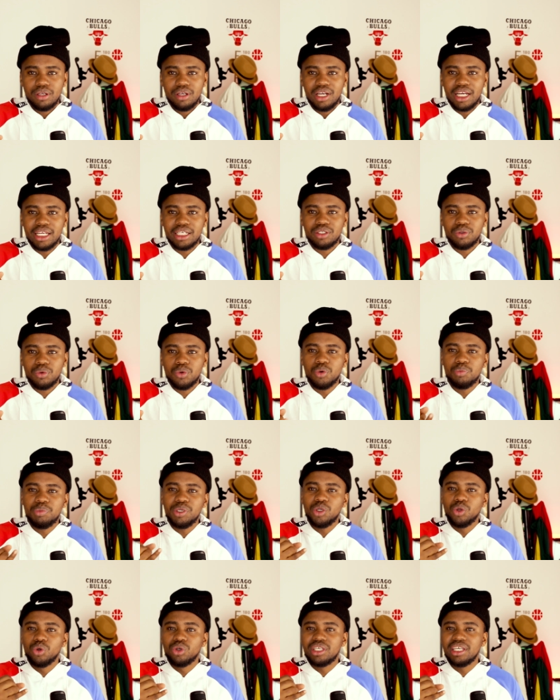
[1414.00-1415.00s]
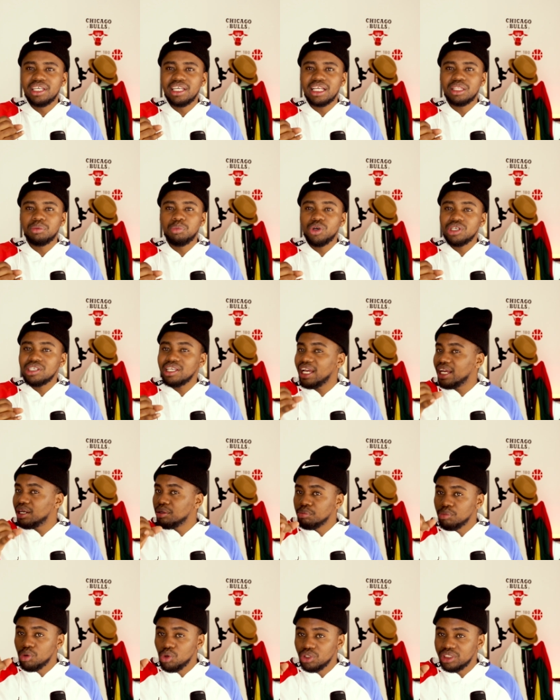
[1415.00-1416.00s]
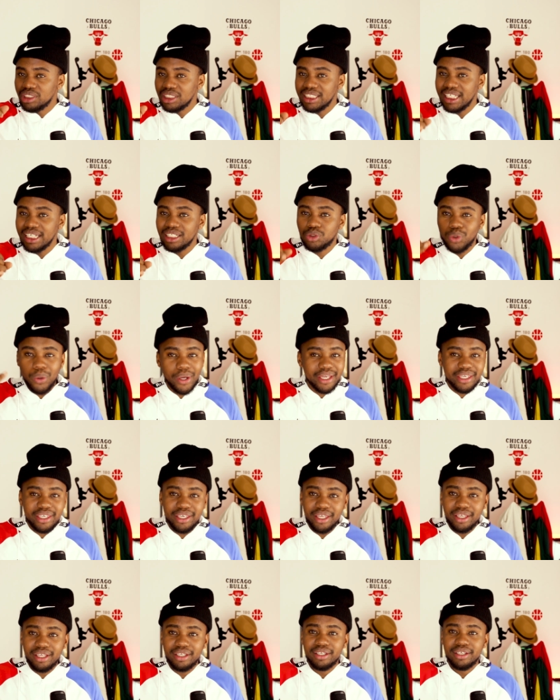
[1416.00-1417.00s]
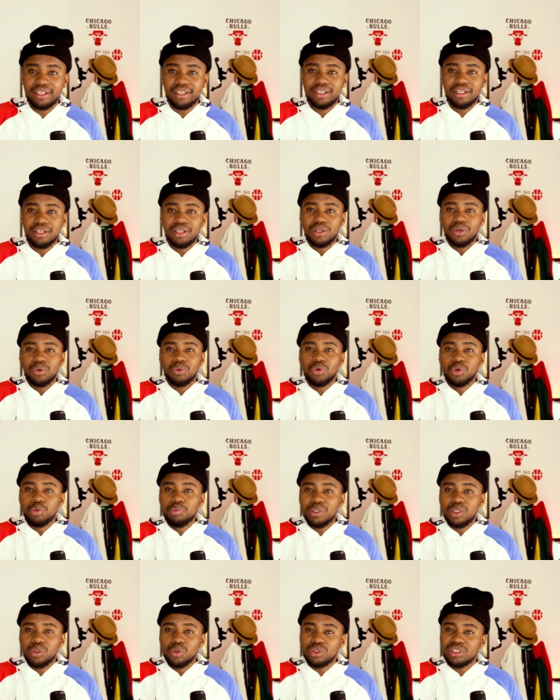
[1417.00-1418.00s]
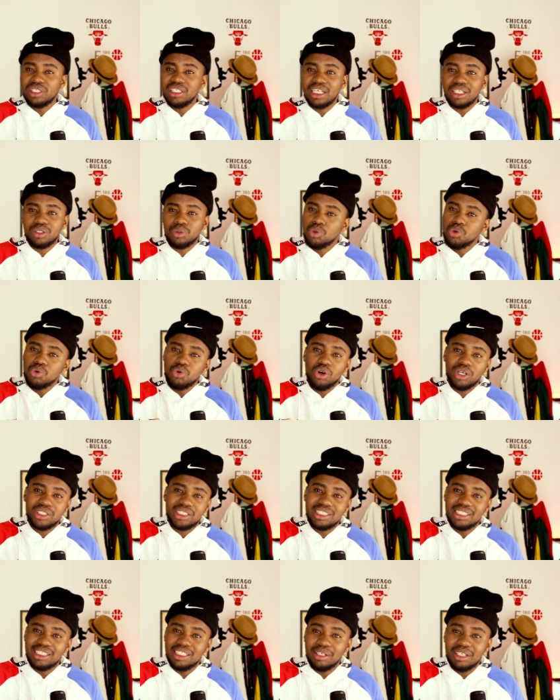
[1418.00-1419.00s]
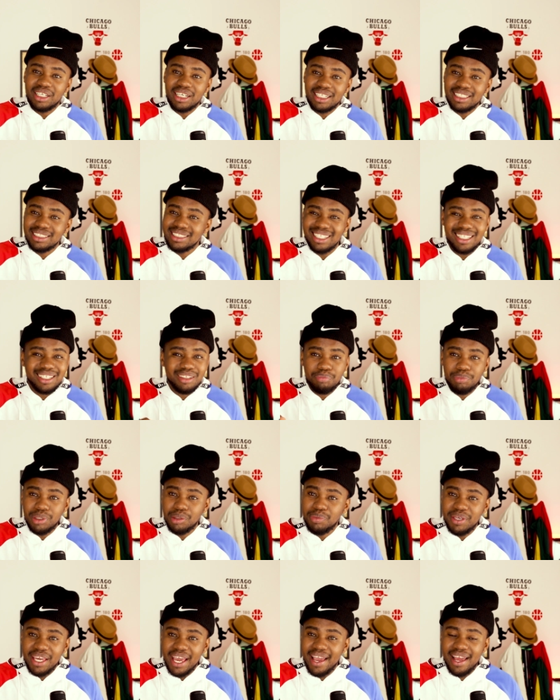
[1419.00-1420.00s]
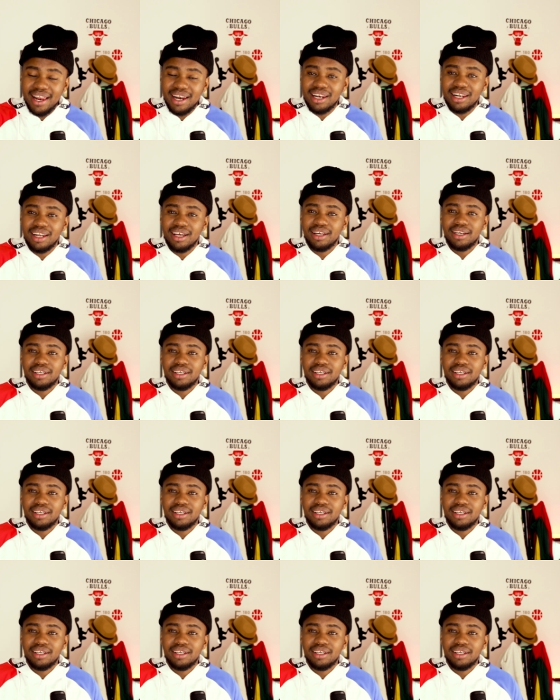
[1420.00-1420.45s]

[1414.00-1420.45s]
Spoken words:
Right? We'll be looking at Bosa and Bougie there twerking. We'll be looking at who got the recent BBL.